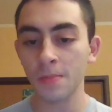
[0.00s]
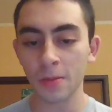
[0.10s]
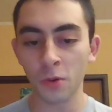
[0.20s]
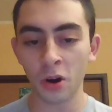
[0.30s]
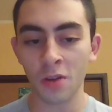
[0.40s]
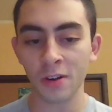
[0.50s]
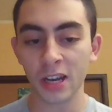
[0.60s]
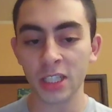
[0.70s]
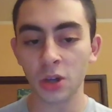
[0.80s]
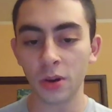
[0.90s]
But
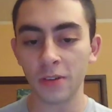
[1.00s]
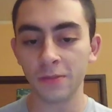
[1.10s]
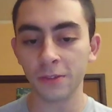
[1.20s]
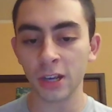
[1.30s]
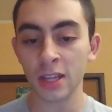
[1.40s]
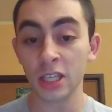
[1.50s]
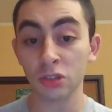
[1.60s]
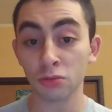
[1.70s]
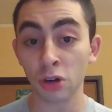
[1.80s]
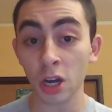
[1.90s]
moreover, it's going to free
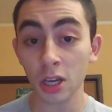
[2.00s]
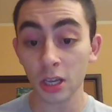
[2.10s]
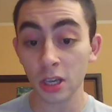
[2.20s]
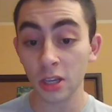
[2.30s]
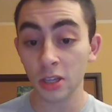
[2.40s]
this rook